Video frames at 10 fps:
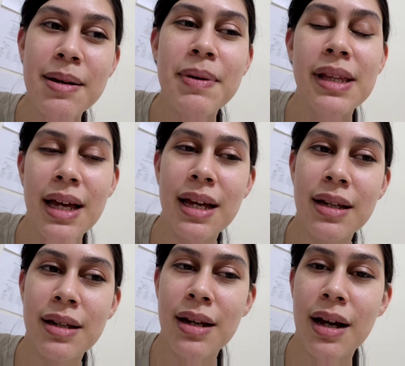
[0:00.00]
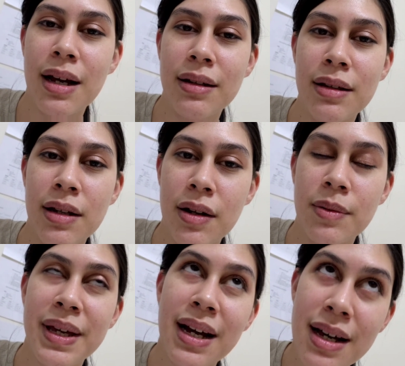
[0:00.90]
But then, you know,
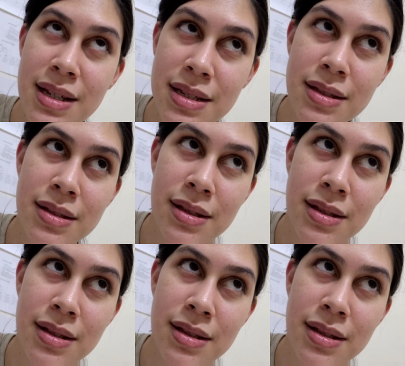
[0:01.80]
because